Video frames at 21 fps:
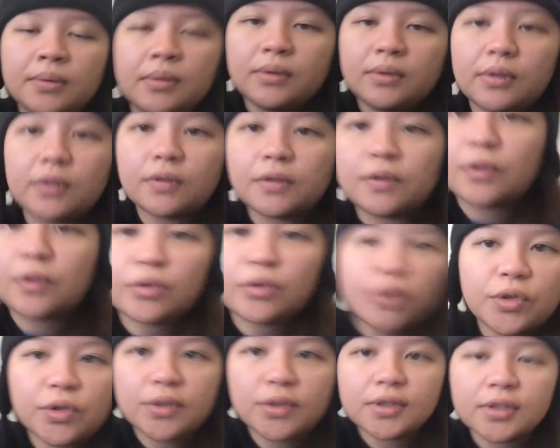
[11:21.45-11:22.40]
because, you
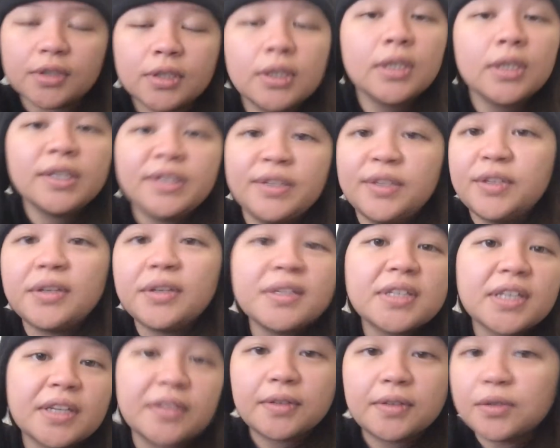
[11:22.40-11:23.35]
you just
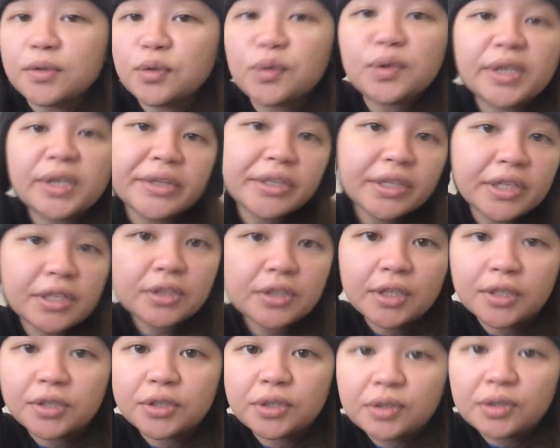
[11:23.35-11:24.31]
have to do daily
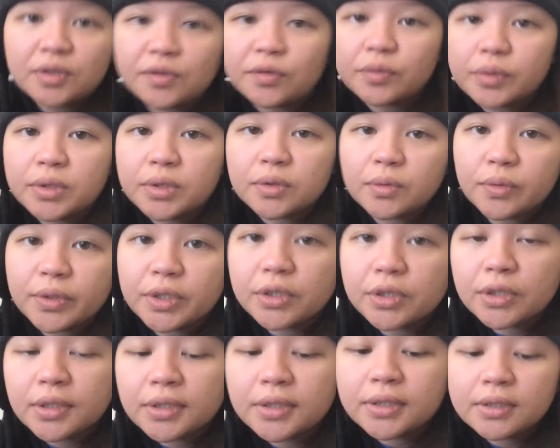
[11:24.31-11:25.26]
injections with
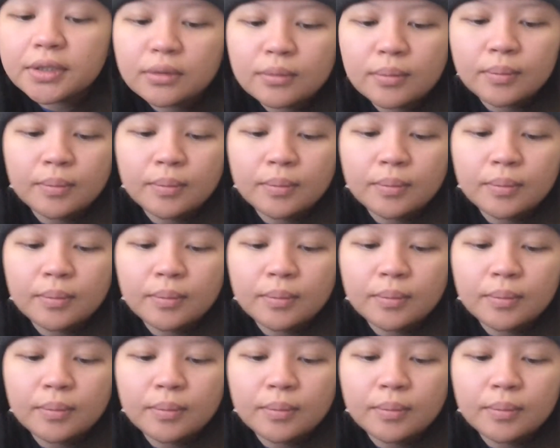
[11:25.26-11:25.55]
syringes.